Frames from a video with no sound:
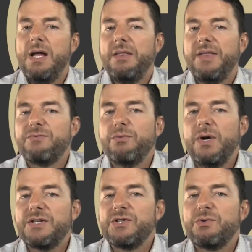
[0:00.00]
thanks for
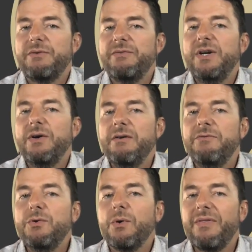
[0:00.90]
watching this quick video. If
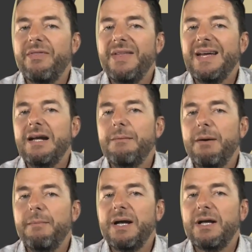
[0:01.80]
you are thinking
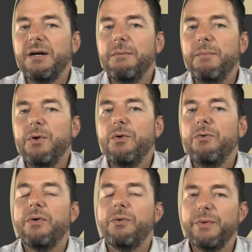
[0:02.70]
about making a
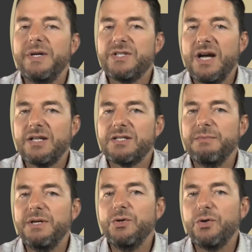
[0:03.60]
move, reach out to
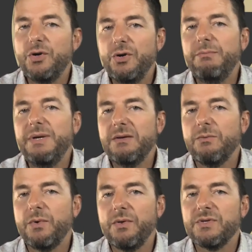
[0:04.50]
me. You could be in
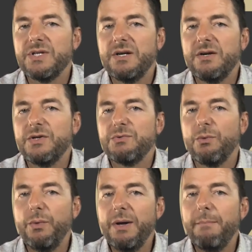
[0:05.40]
one of those areas where
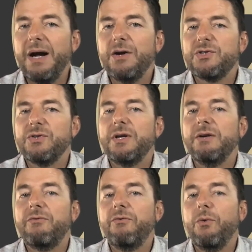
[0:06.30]
we have buyers looking
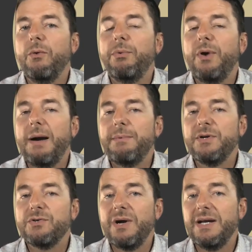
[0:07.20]
for
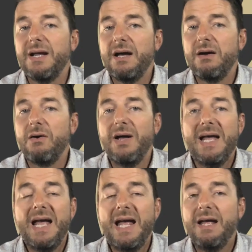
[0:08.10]
properties right now
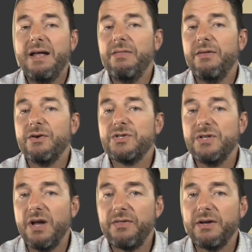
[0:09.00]
and there's
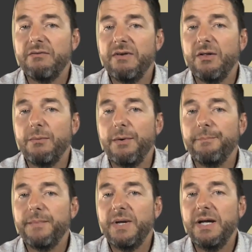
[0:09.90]
nothing available.
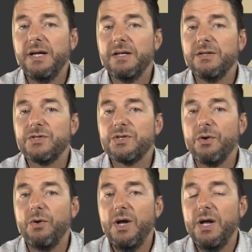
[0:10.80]
And
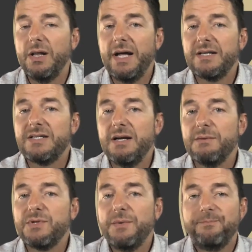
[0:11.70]
so a lot of times